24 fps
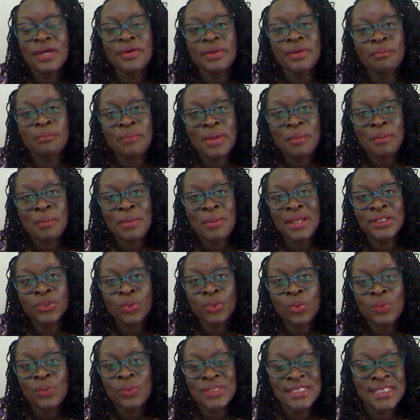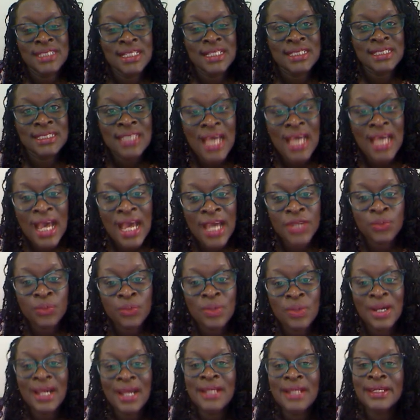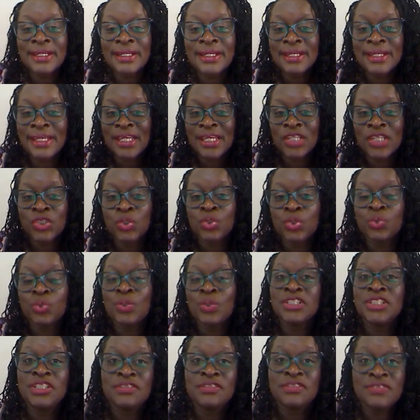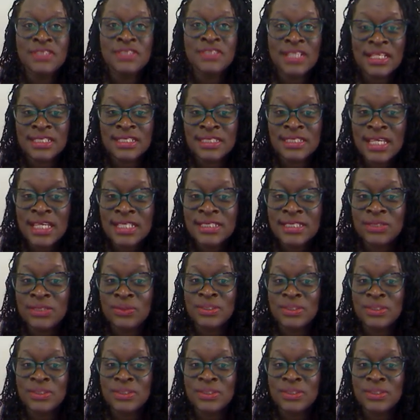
Remember, it always takes hard work and dedication to achieve success.